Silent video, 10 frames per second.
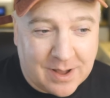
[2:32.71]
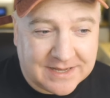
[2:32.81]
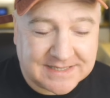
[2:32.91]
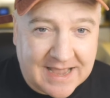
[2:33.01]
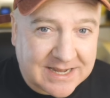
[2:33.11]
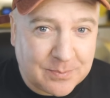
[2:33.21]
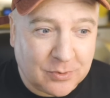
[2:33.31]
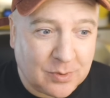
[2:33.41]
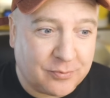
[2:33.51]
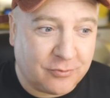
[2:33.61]
It's a
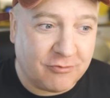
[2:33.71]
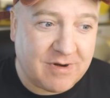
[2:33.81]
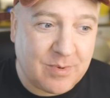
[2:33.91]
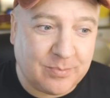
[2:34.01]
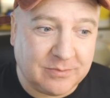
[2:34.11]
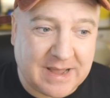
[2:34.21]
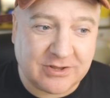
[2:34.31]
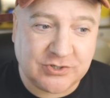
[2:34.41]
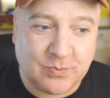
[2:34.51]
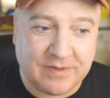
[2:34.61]
hackable programmable
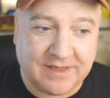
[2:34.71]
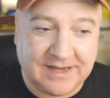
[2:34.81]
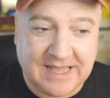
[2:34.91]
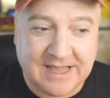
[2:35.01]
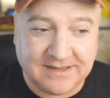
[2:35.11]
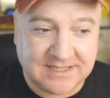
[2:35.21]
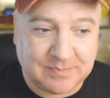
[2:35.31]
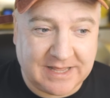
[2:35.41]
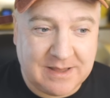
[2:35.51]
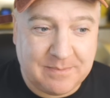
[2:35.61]
badge with an e-ink
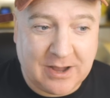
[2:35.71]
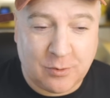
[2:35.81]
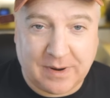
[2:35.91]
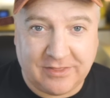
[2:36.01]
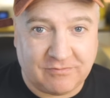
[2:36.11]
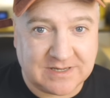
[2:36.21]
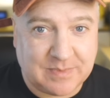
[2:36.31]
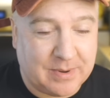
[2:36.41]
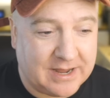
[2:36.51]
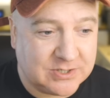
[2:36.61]
display powered by the Raspberry
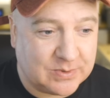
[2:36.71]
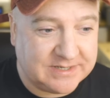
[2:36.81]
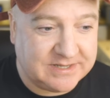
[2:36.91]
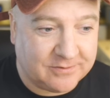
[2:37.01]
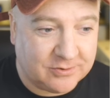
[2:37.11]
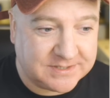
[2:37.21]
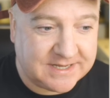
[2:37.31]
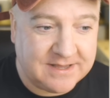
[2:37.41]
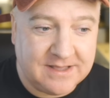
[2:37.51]
Pi 2040.